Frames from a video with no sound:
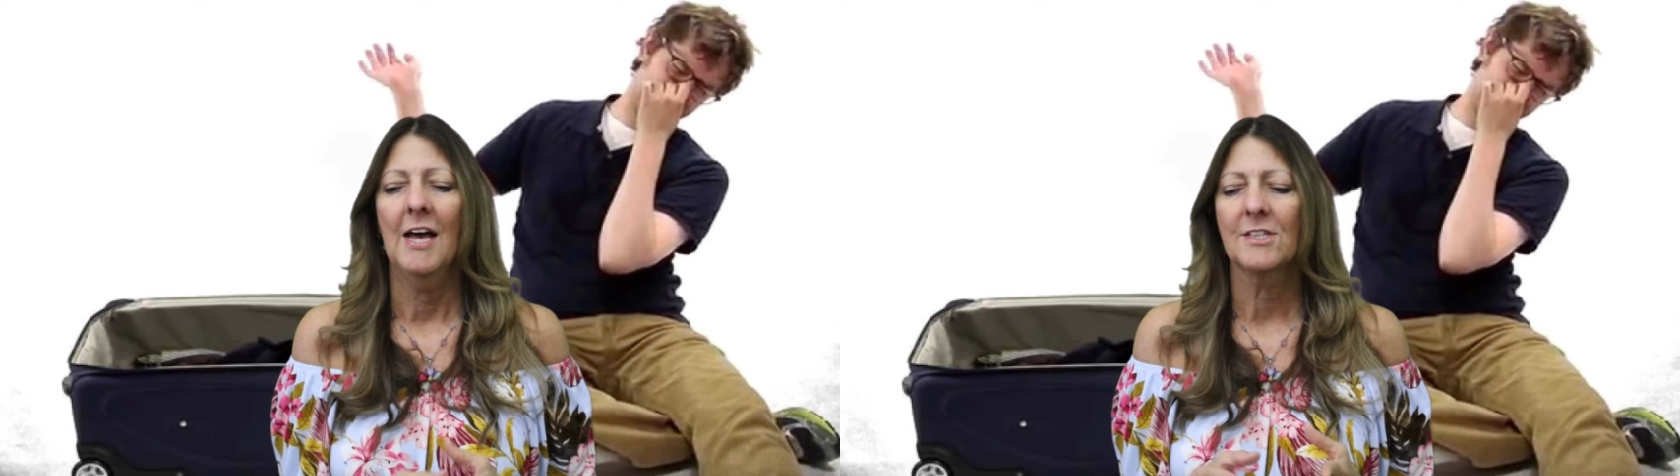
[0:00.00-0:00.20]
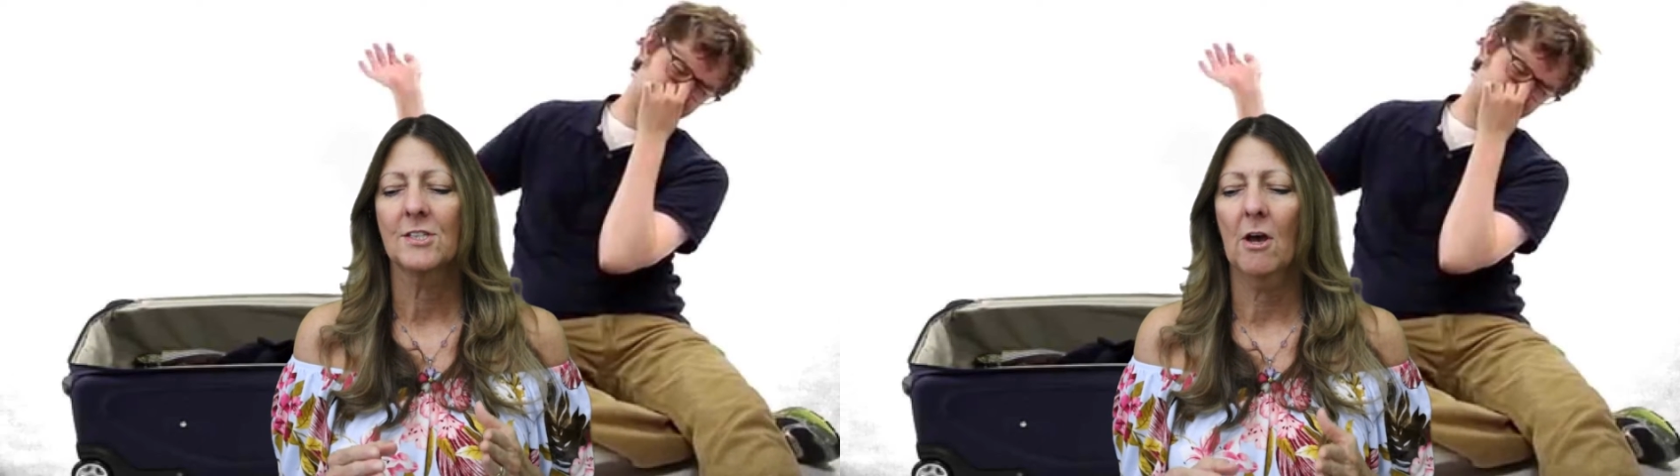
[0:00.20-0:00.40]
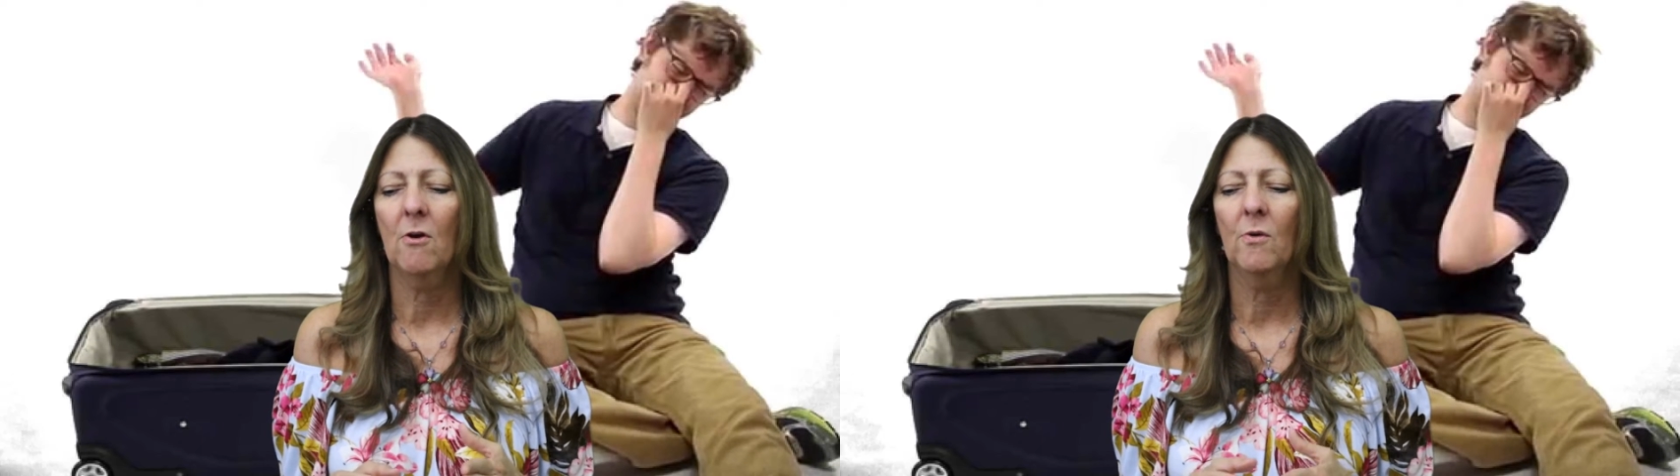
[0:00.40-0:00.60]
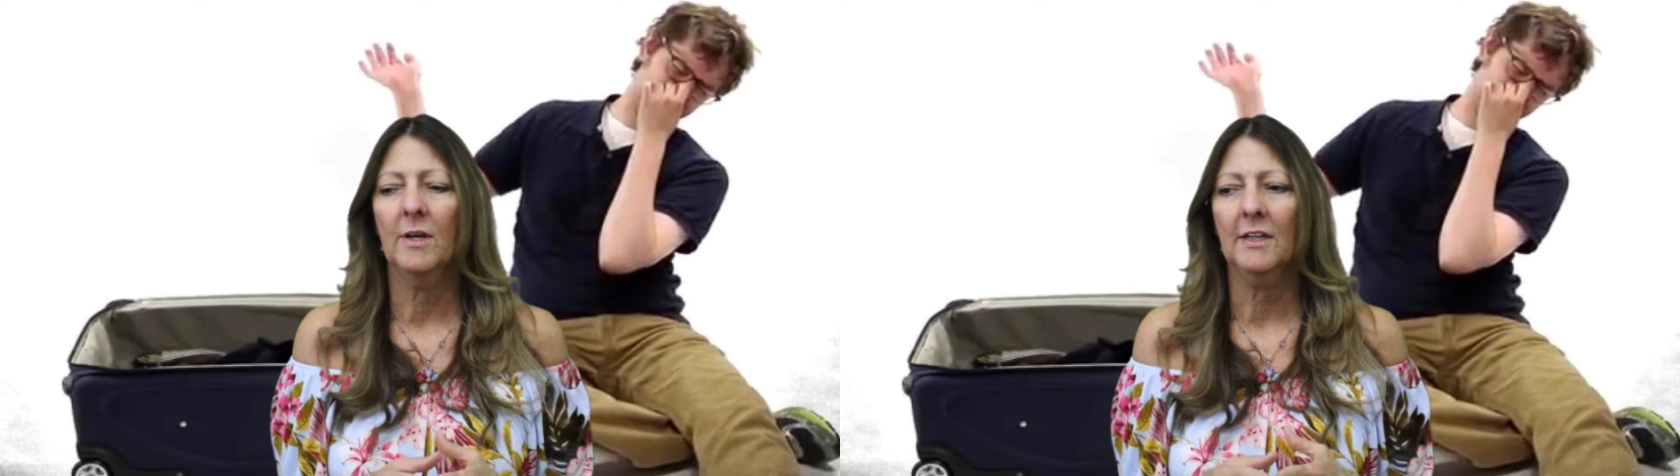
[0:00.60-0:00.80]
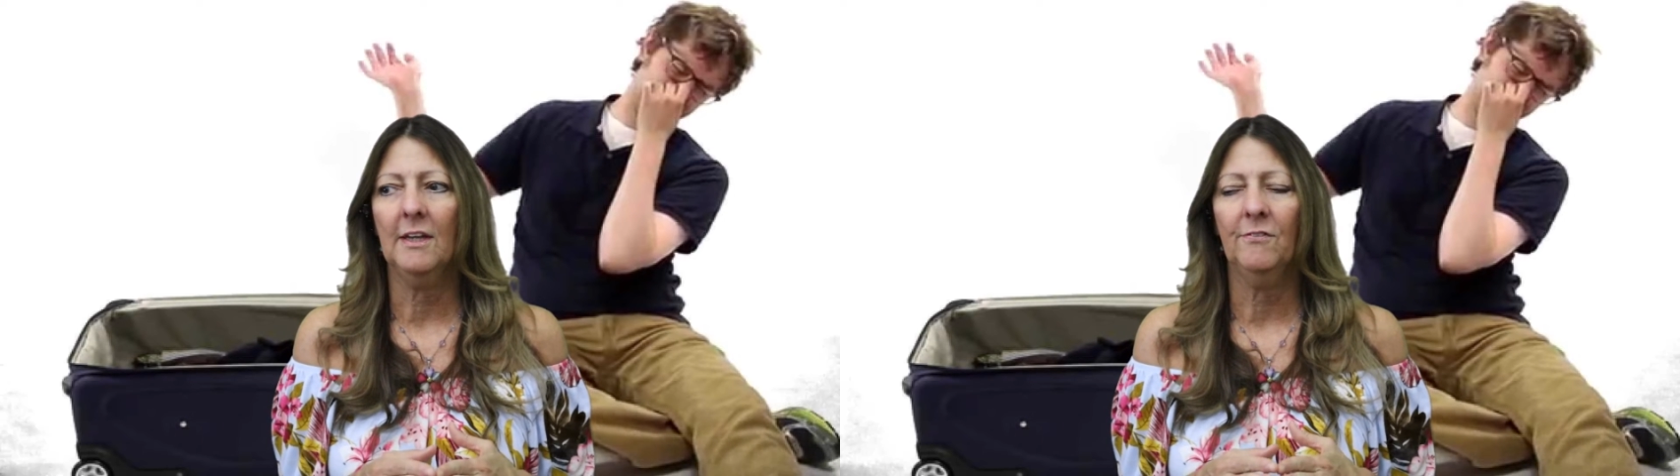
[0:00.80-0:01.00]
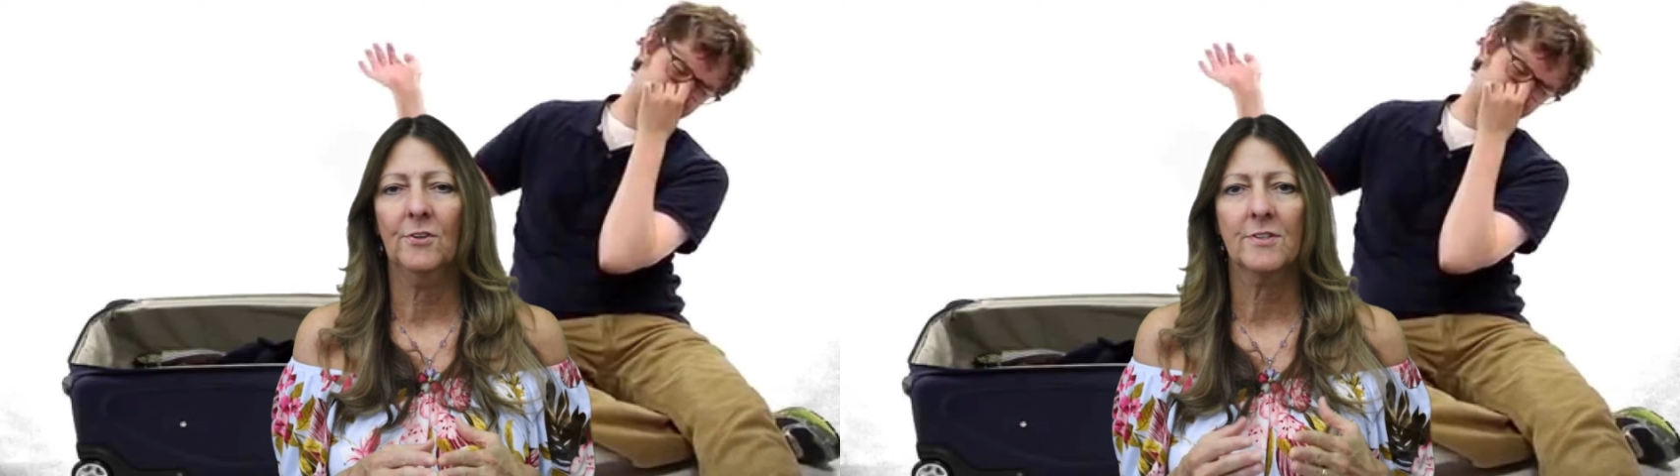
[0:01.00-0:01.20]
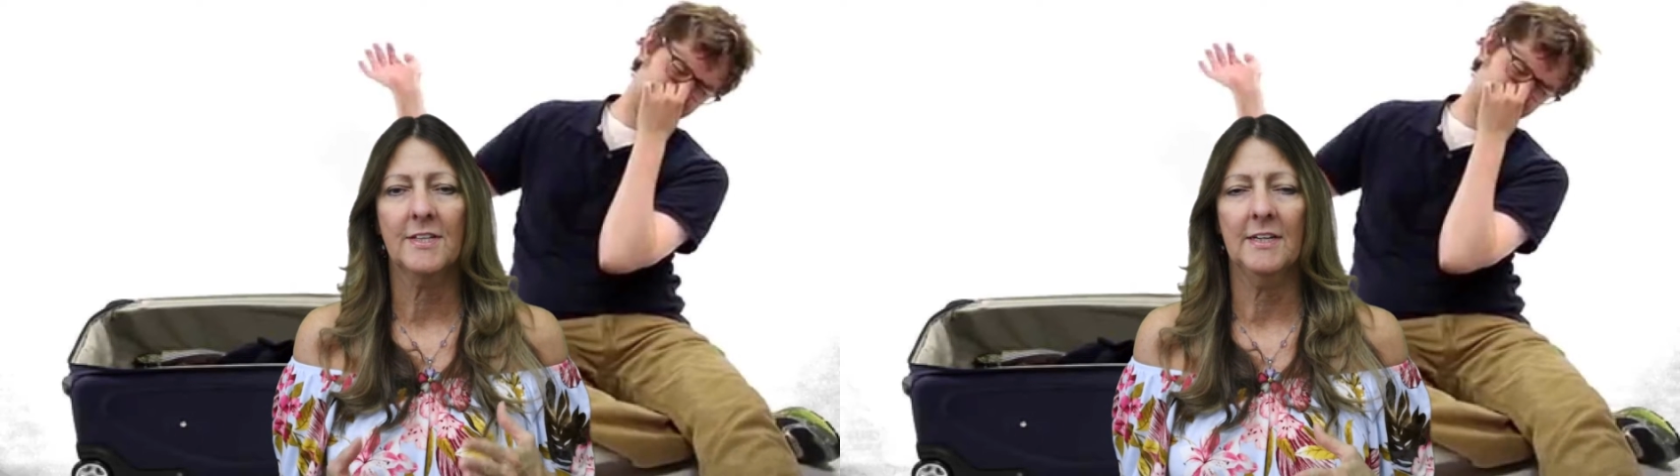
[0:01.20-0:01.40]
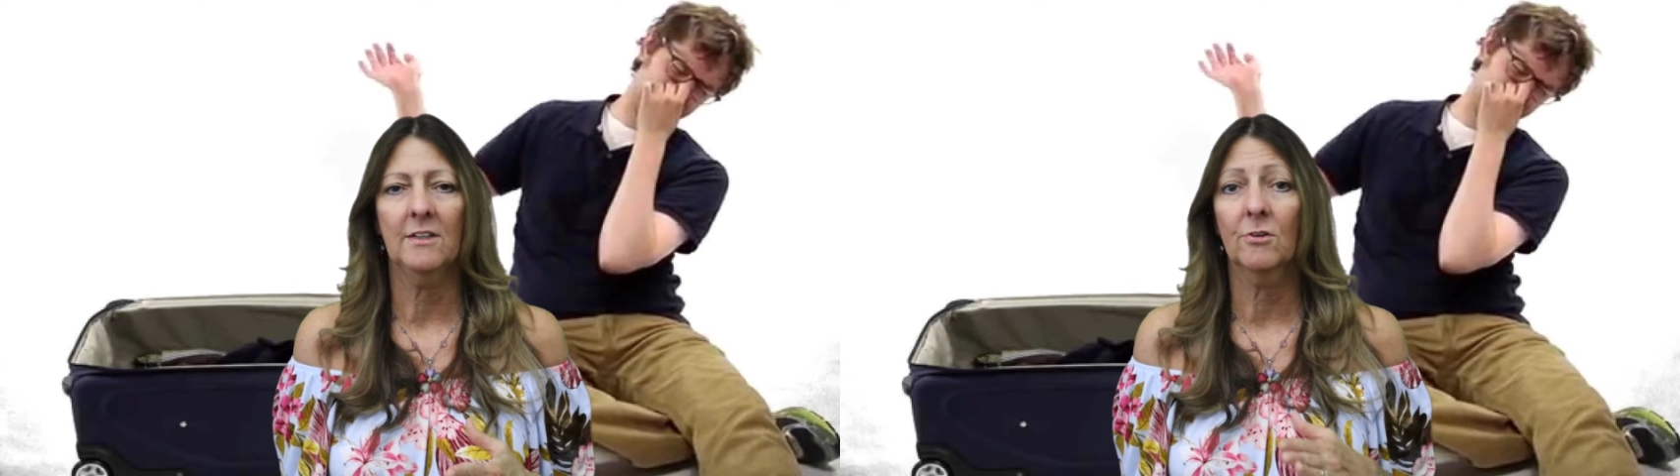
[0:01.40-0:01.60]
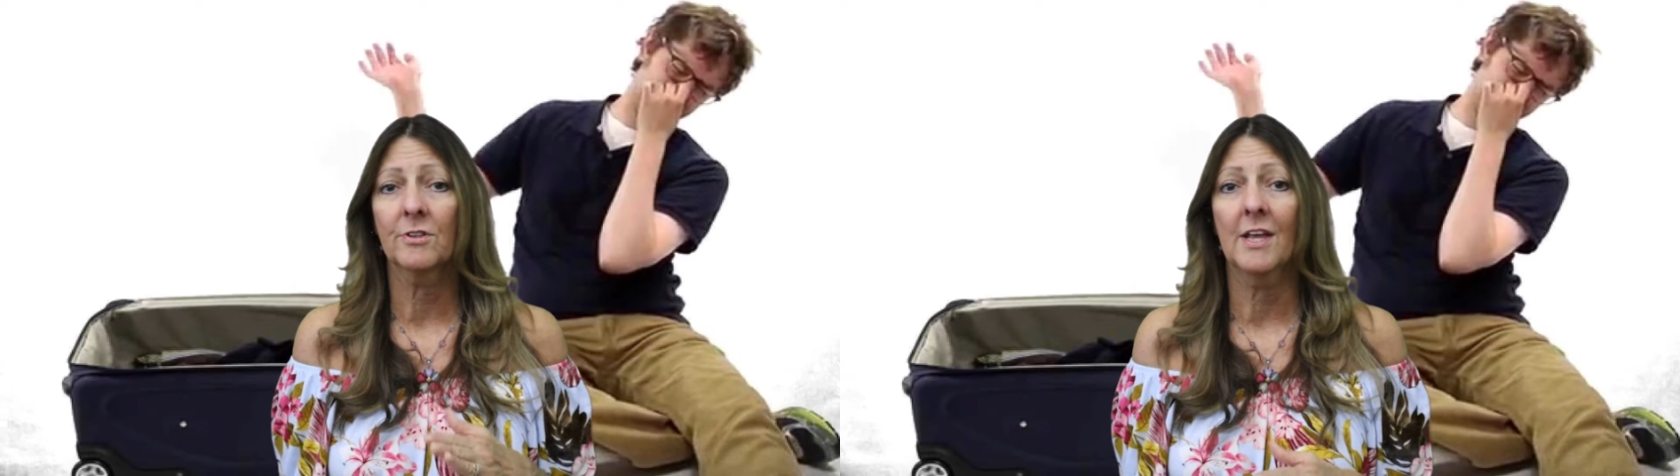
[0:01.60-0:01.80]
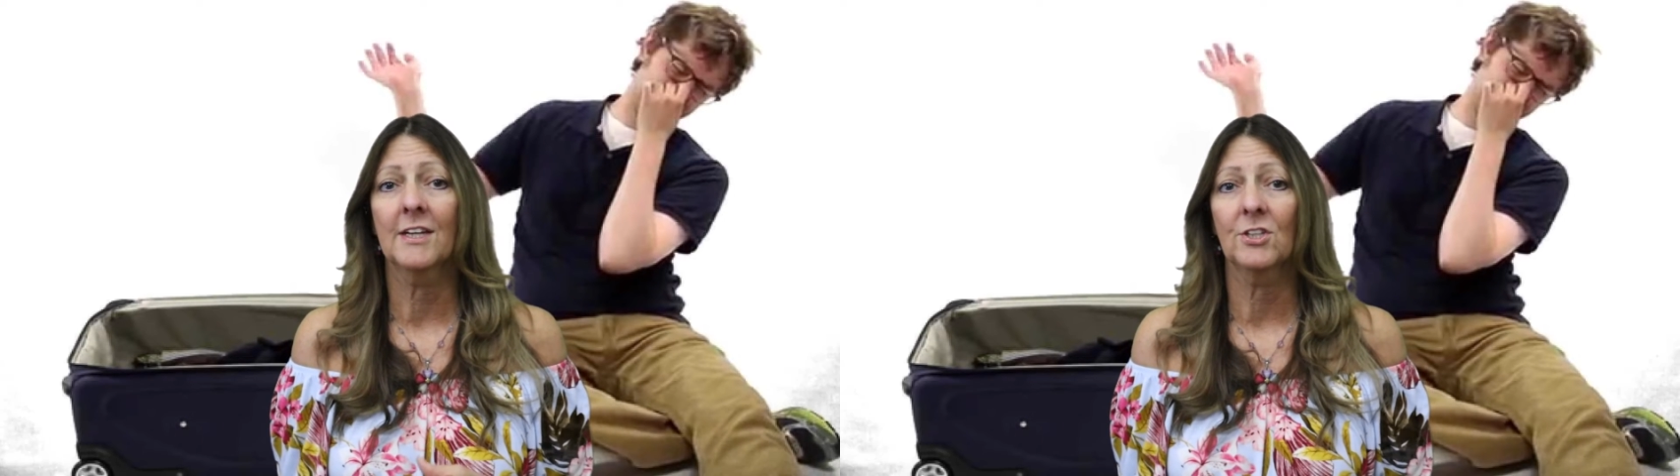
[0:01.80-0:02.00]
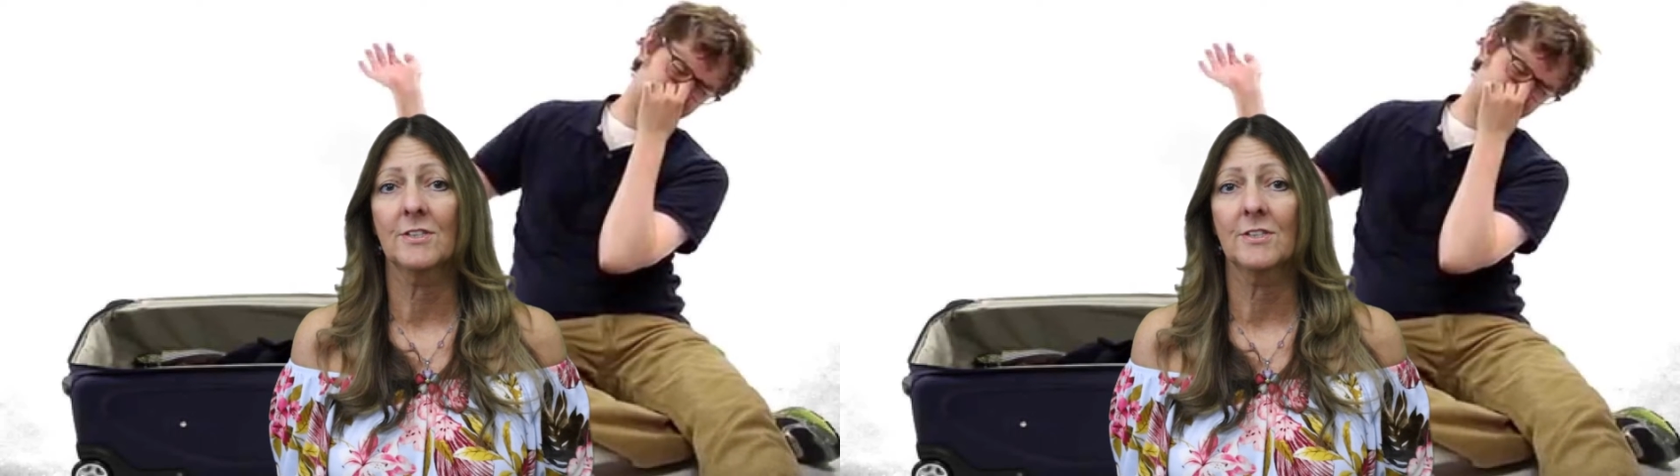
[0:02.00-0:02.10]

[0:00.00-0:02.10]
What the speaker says: So if your luggage